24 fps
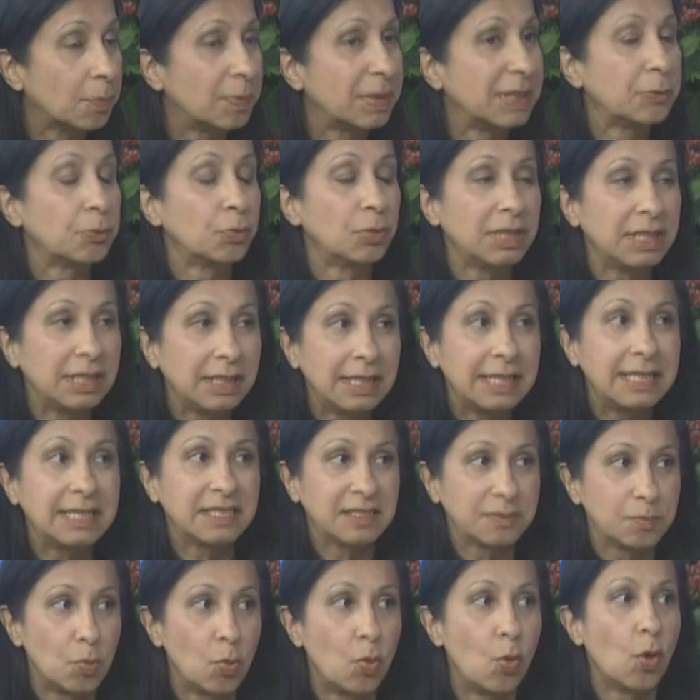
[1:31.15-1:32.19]
but really it's
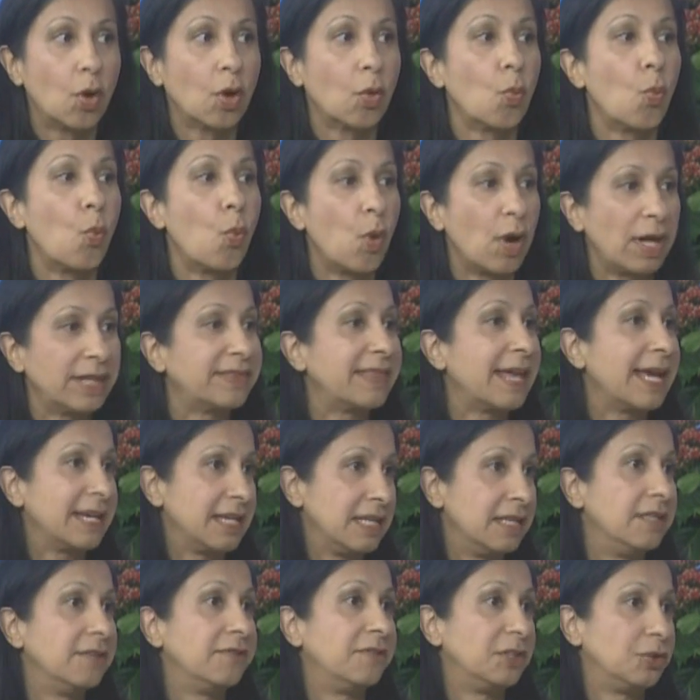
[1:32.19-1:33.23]
more what that
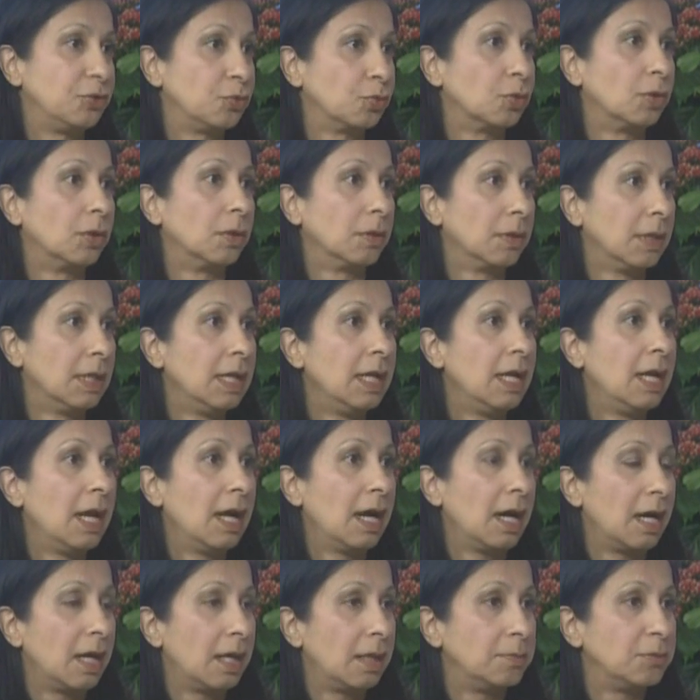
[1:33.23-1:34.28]
individual
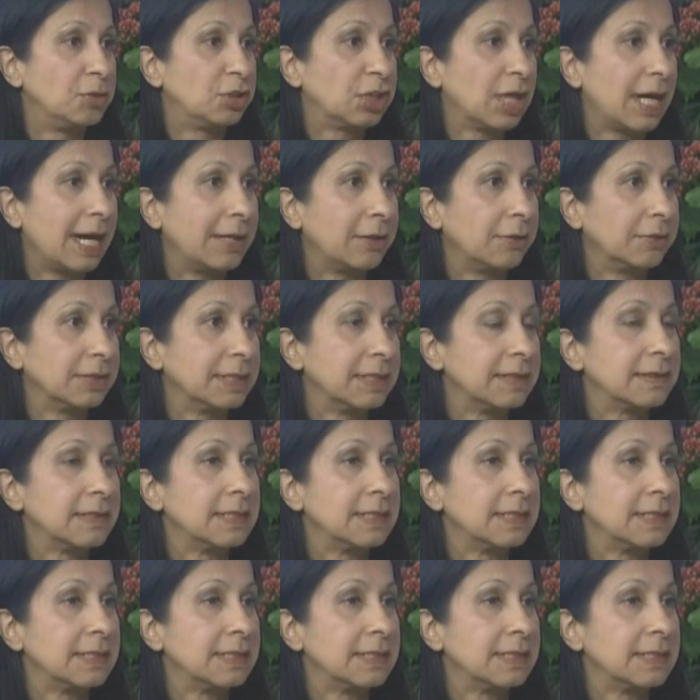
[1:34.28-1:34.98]
child is.